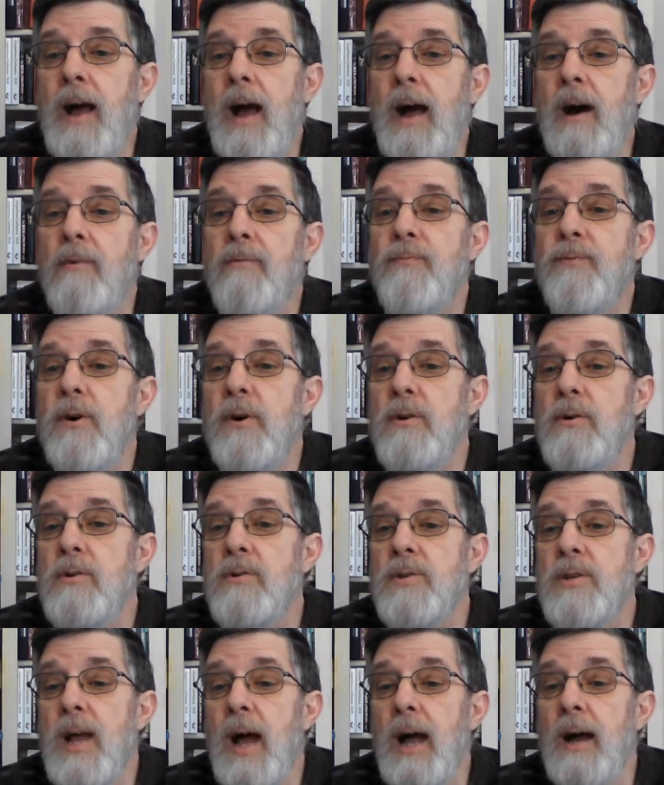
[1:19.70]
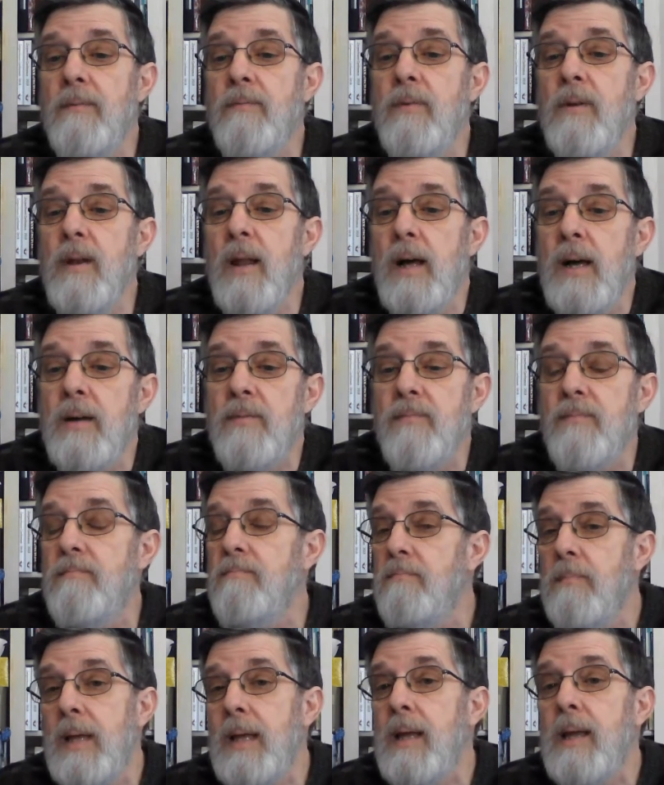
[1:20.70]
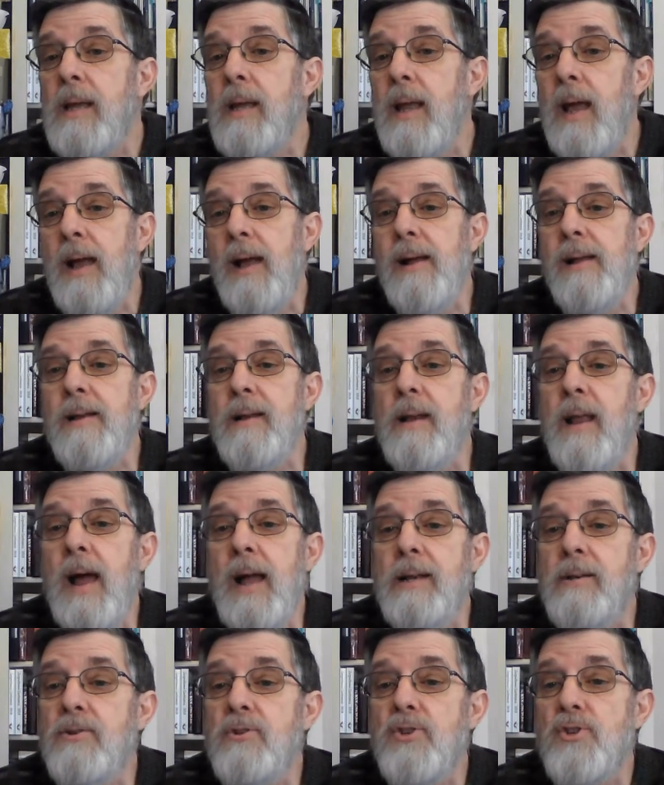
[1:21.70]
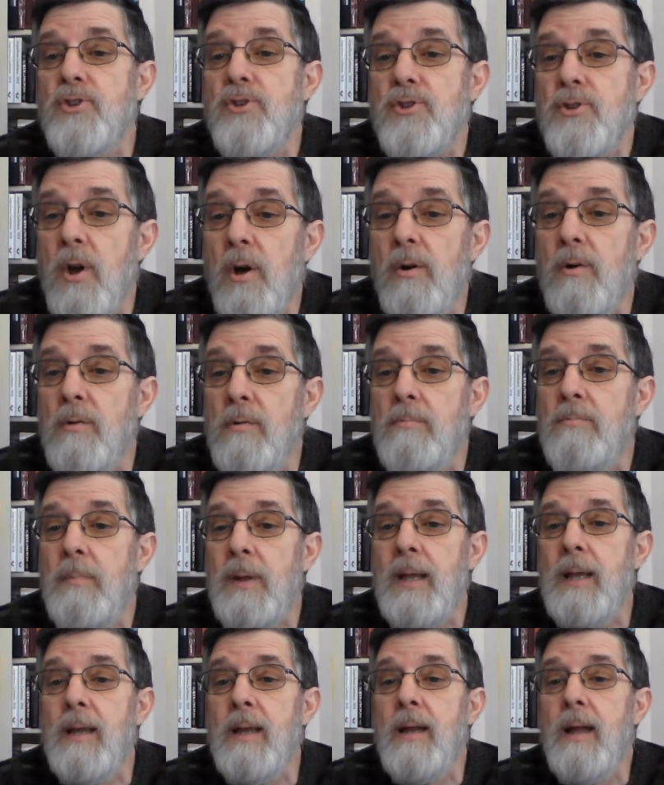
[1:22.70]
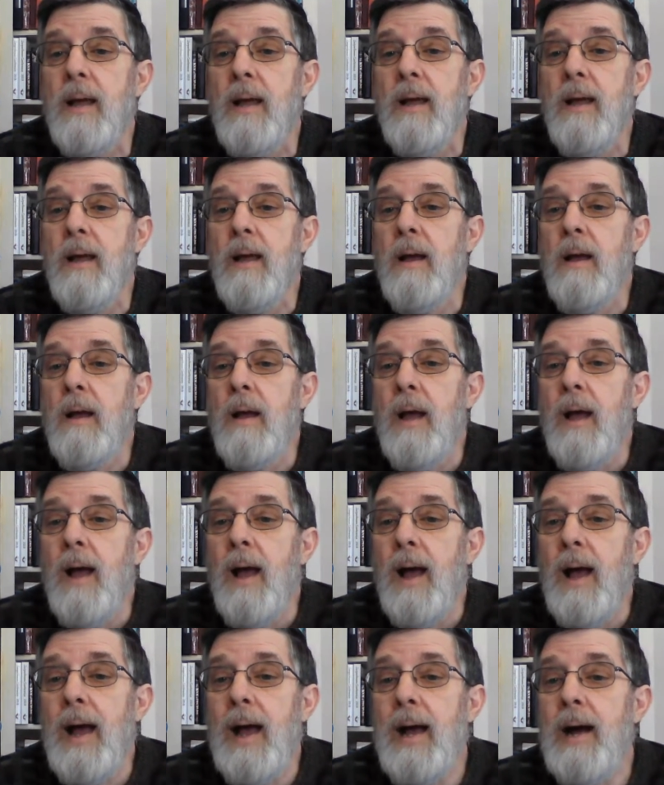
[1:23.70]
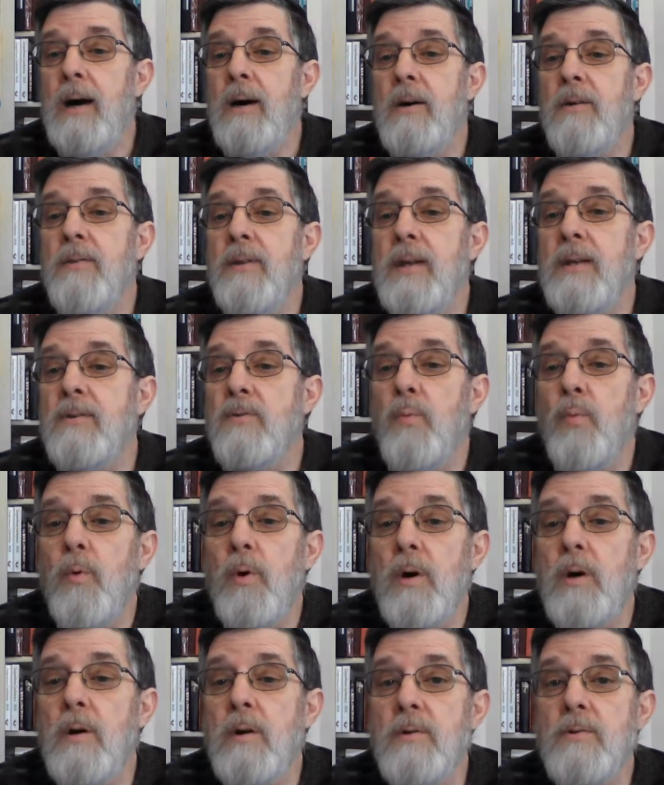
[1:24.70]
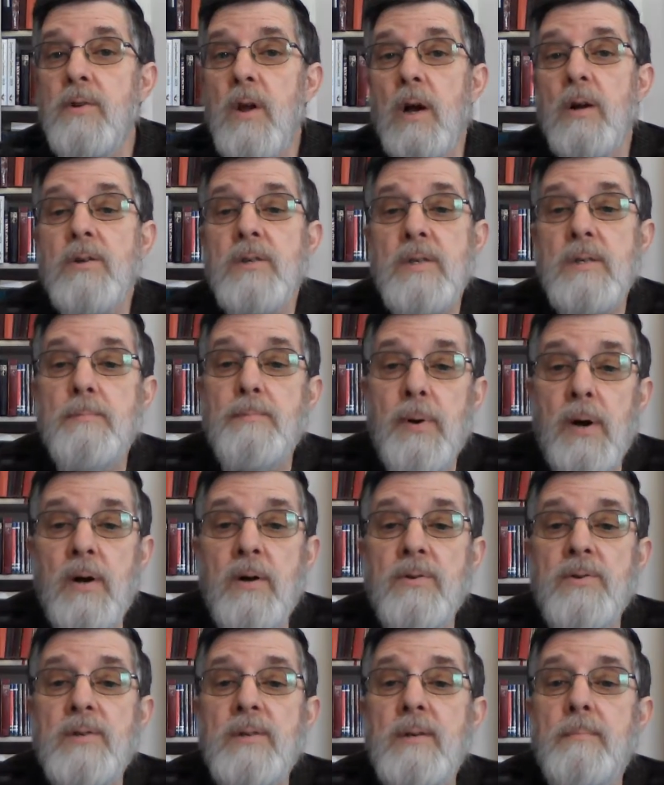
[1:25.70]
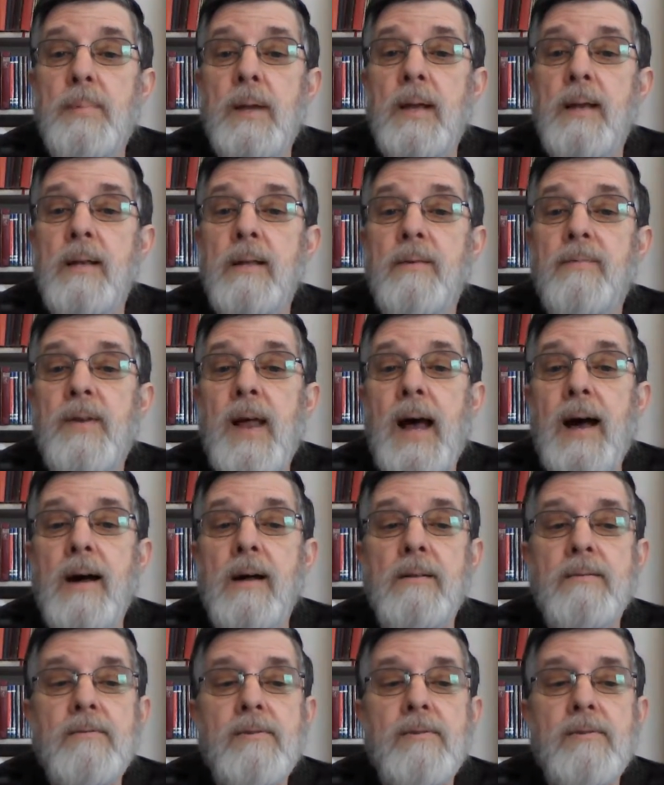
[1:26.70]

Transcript: how folks have loved me and shown me how these words are supposed to be lived out.